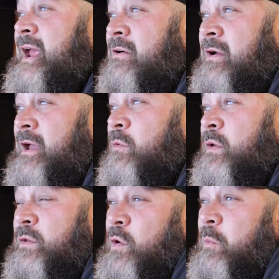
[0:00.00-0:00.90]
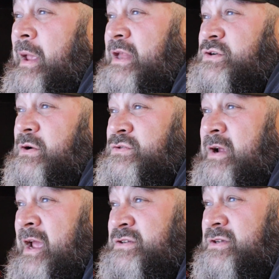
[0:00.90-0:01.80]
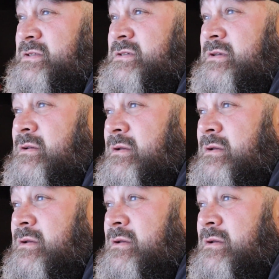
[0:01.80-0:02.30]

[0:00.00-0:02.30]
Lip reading: area with no major attractions,